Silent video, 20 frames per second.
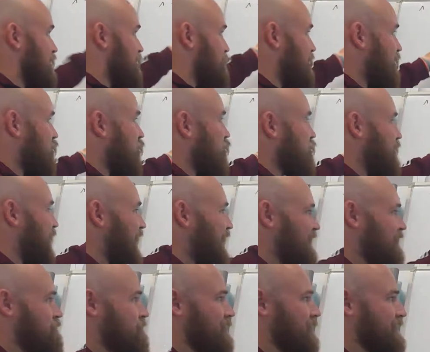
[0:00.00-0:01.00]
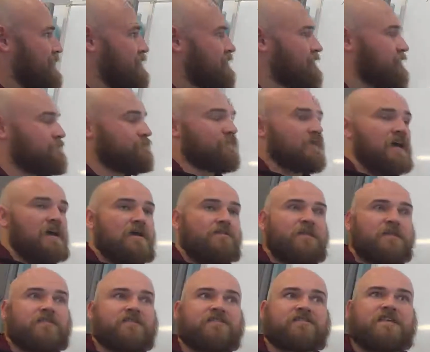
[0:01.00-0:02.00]
They're called amines
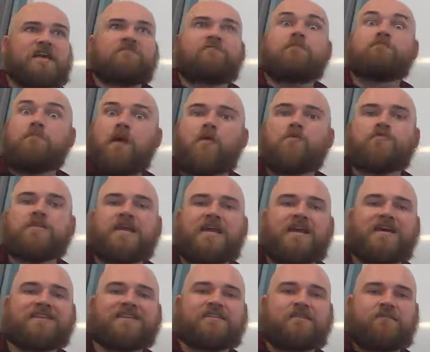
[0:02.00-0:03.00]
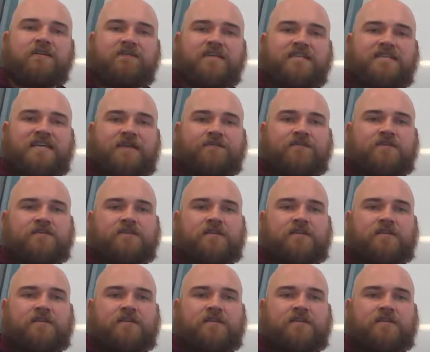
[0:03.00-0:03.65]
because they're ammonia derivatives.